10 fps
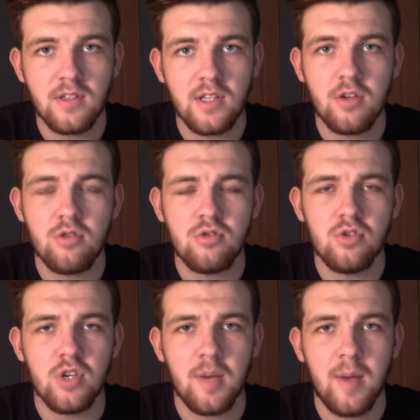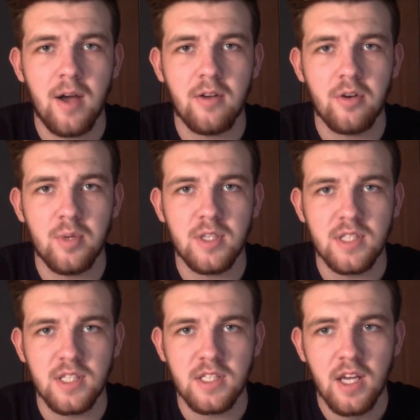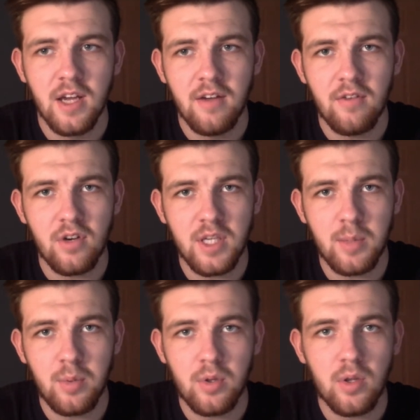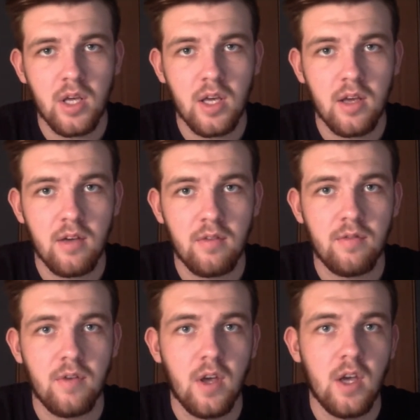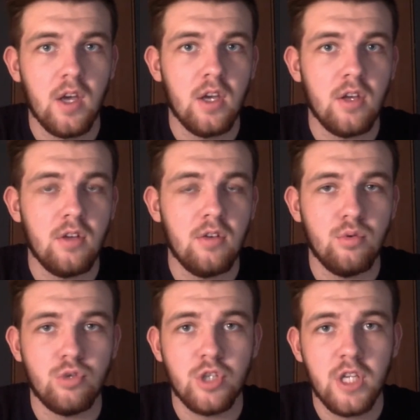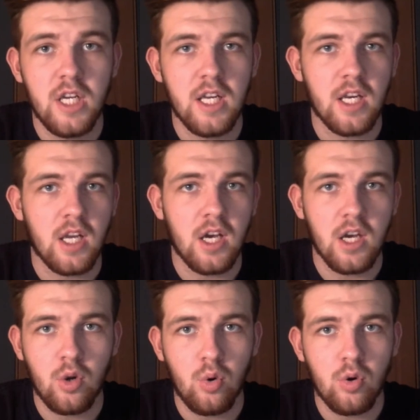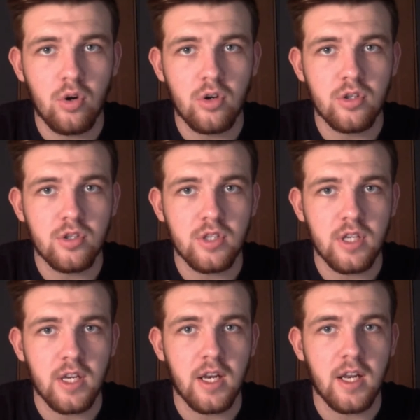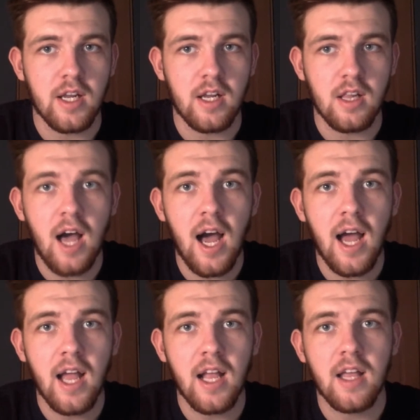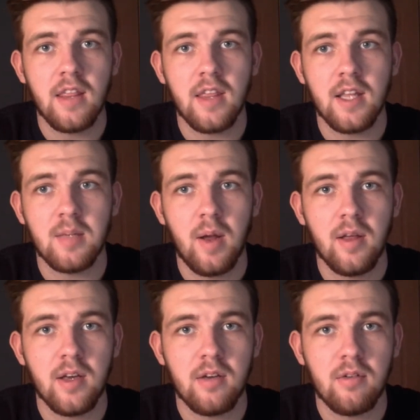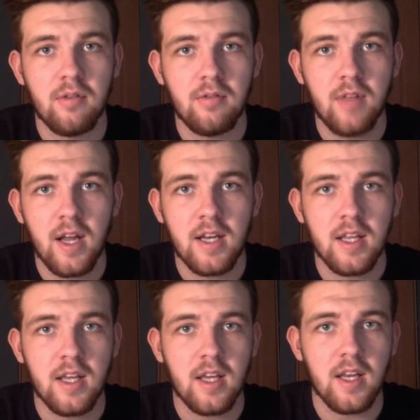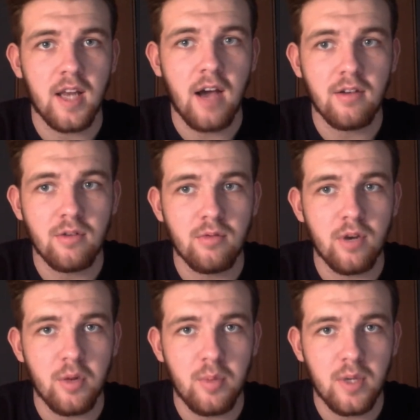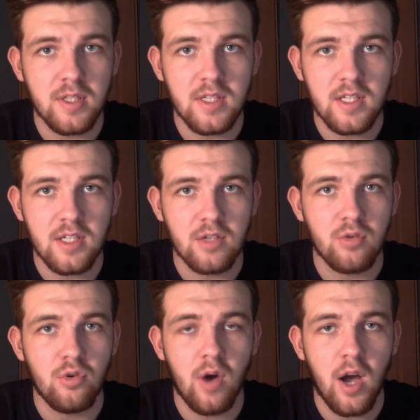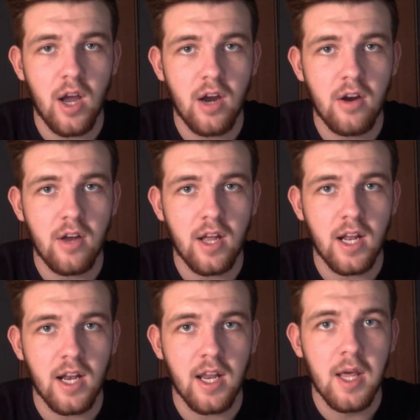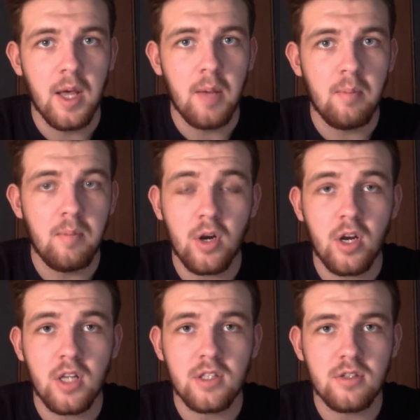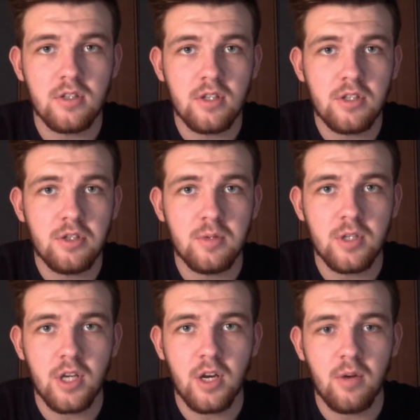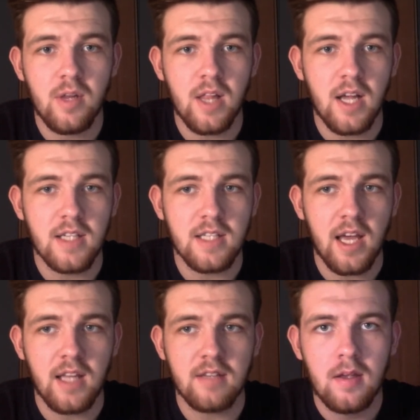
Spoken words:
that'll usually come out in your business. For example, if you cheat and cut corners and lie, that's probably going to reflect in how you run your business and who you hire, and your consumers are going to realize that.